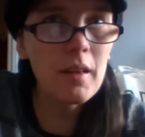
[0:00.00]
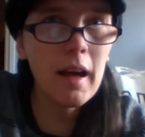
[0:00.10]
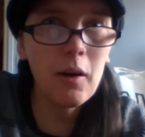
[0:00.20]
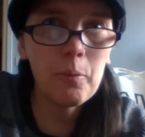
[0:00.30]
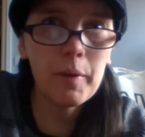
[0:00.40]

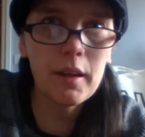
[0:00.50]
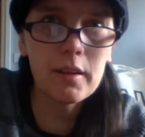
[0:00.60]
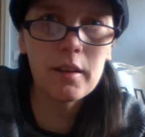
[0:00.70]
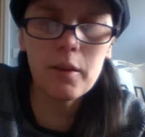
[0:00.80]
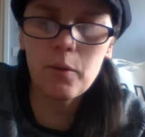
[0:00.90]
how big
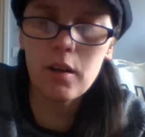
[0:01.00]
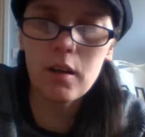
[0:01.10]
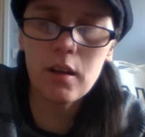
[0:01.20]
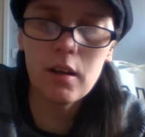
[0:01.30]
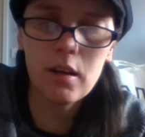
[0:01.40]
they were.
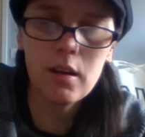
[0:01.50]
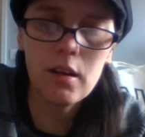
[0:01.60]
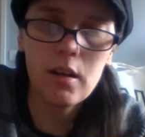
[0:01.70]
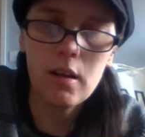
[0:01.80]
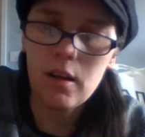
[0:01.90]

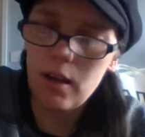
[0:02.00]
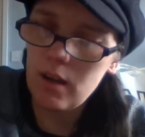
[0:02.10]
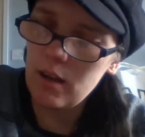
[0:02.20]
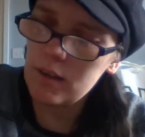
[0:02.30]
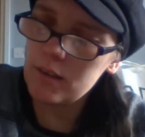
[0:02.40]

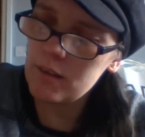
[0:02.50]
And